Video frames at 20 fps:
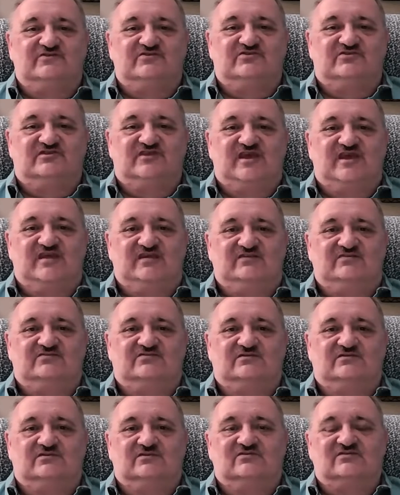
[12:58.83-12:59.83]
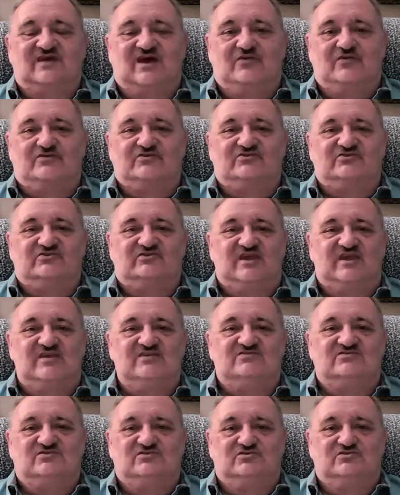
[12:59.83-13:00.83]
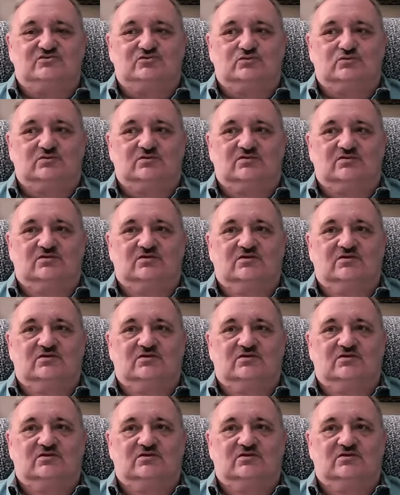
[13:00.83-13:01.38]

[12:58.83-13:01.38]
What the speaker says: states. It's how the states are doing.